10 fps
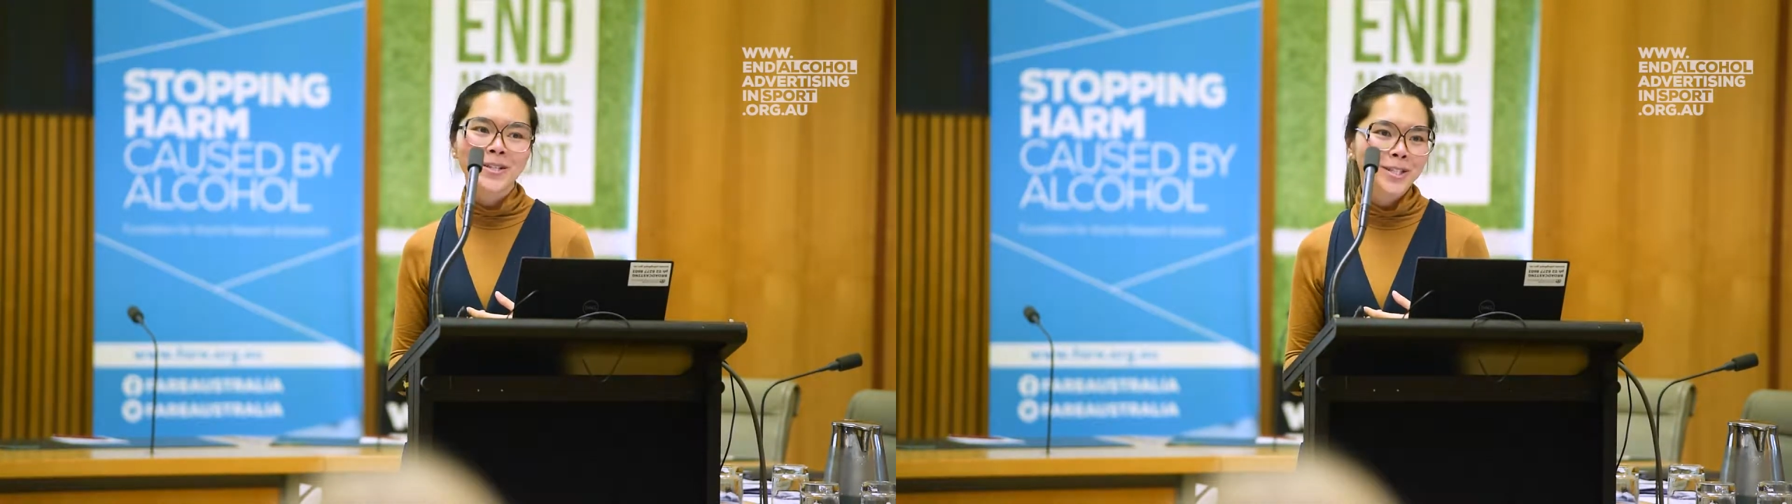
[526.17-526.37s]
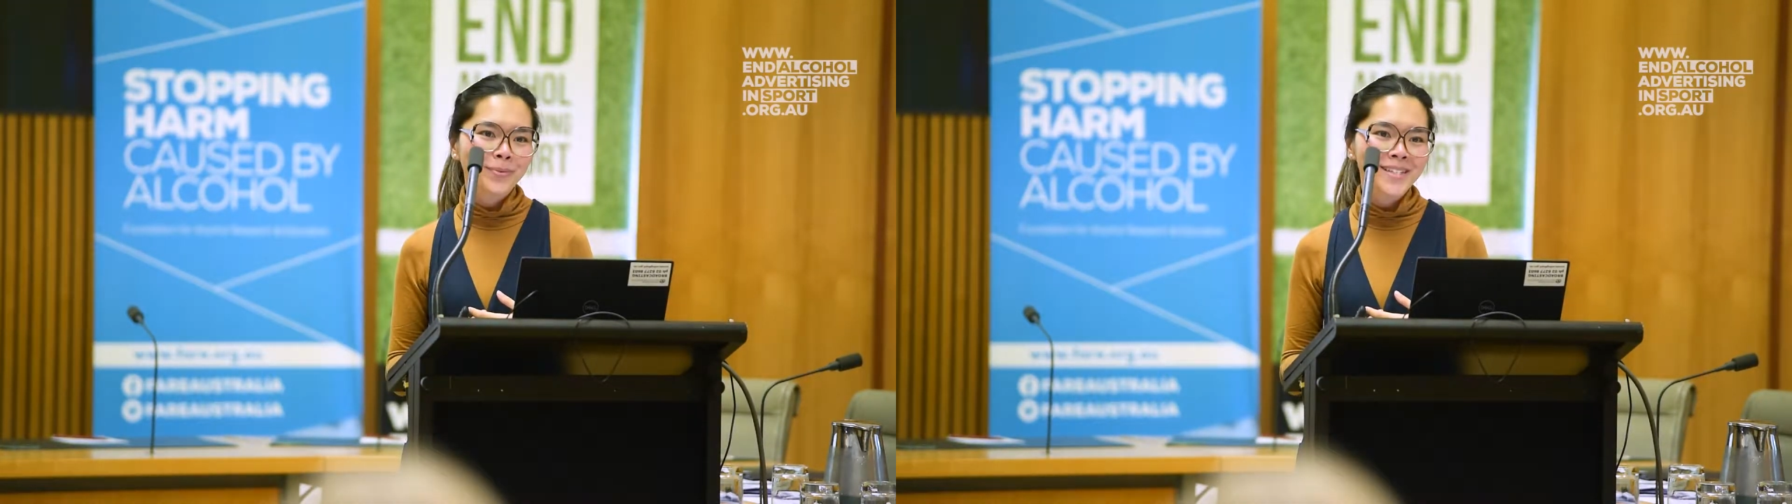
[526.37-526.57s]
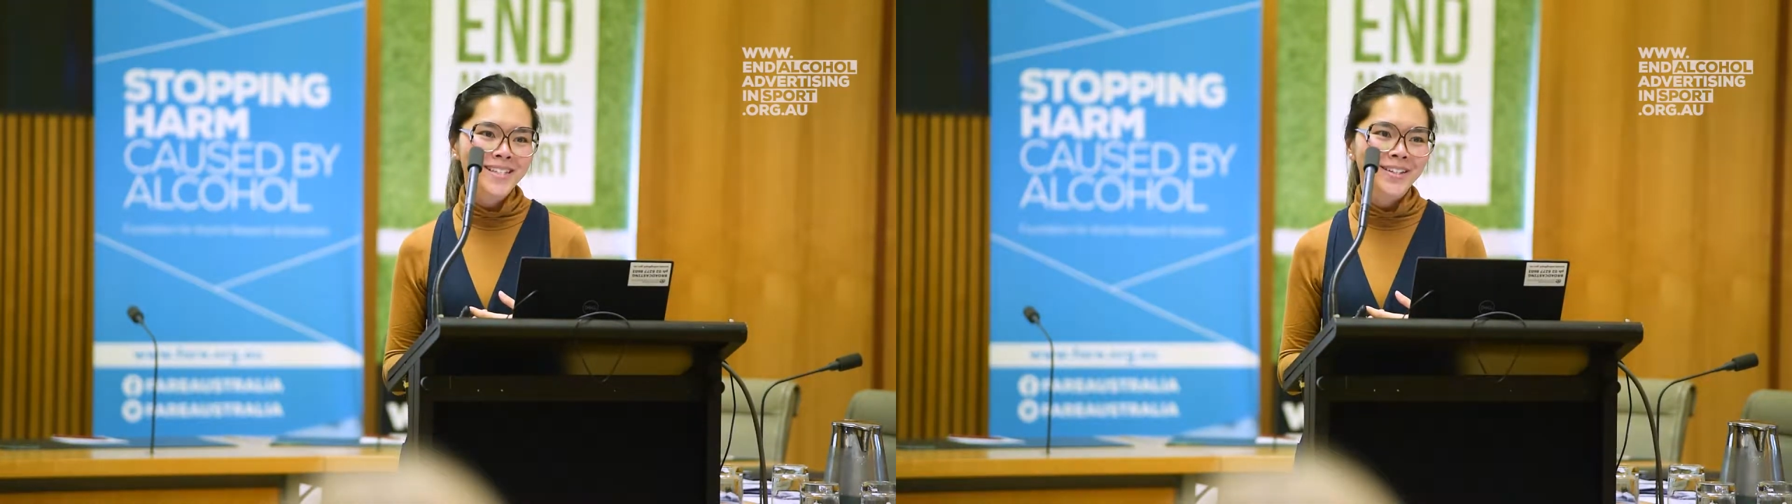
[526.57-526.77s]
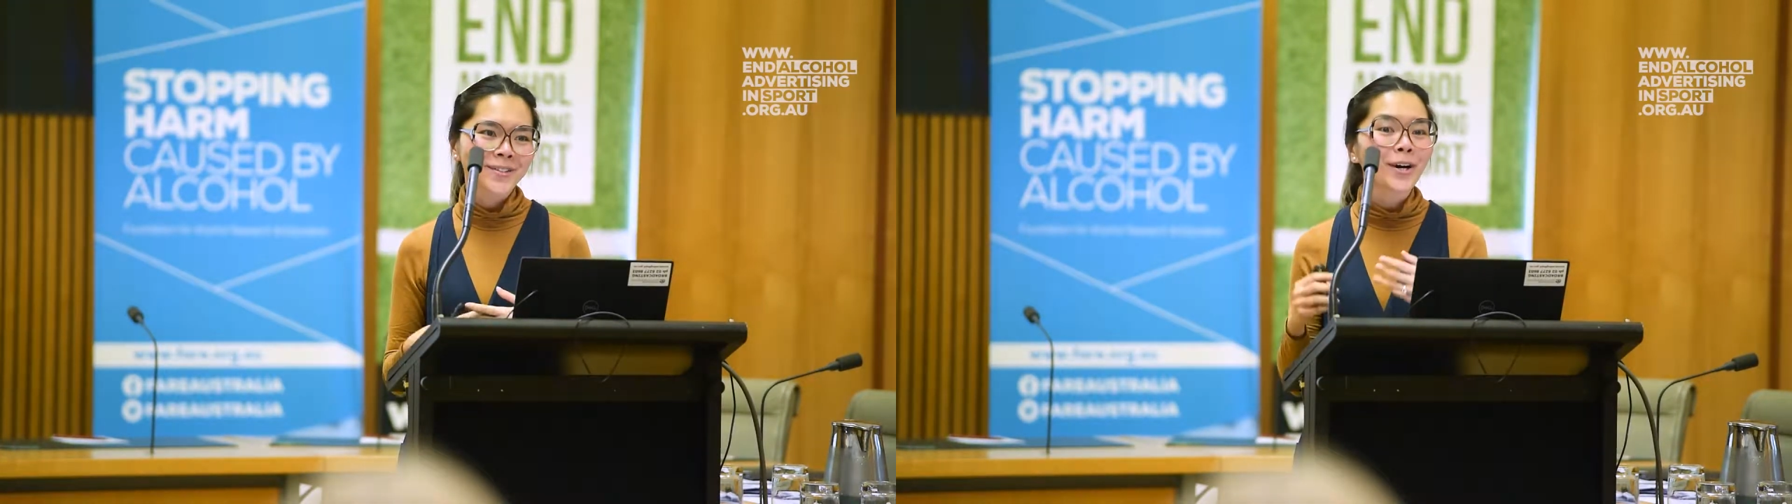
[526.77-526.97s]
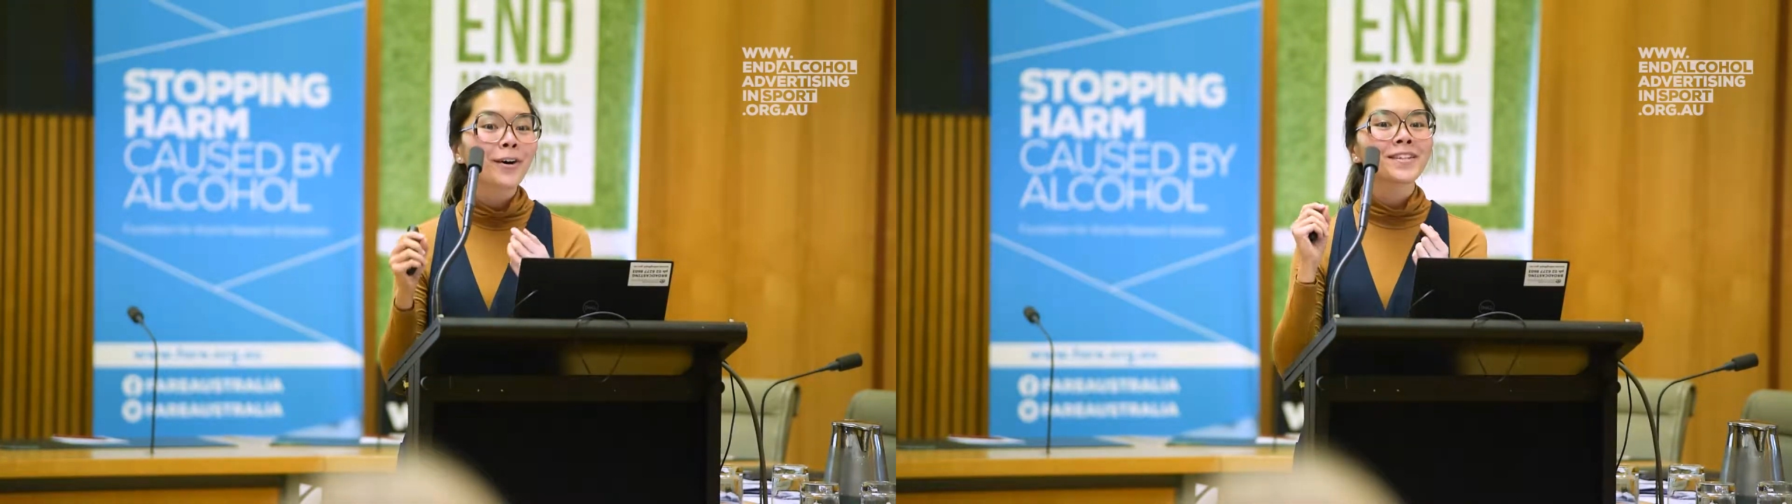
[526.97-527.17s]
on Twitter
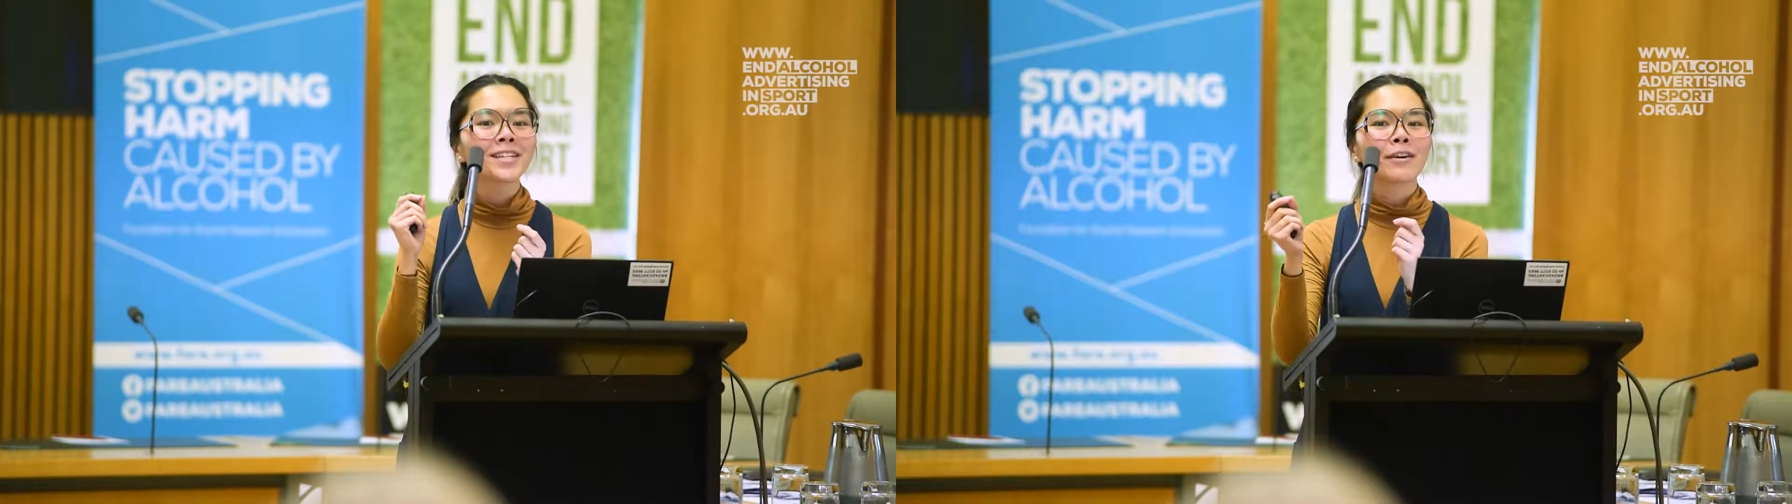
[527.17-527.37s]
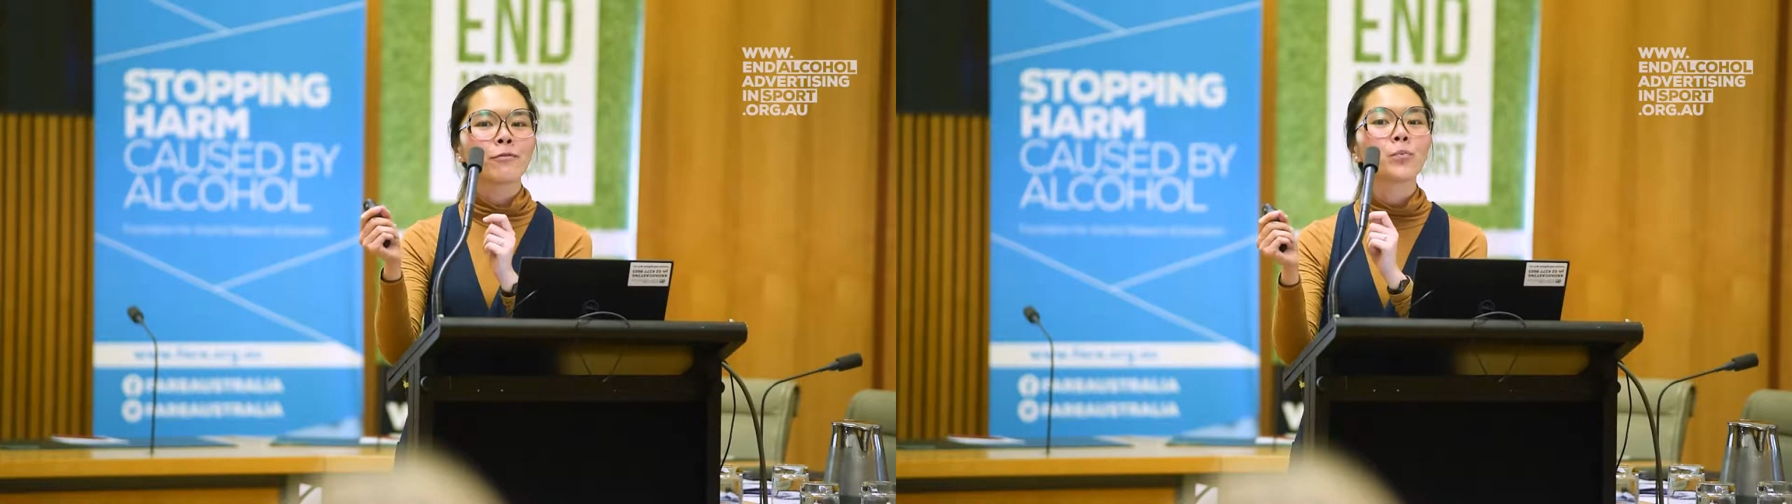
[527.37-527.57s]
who often have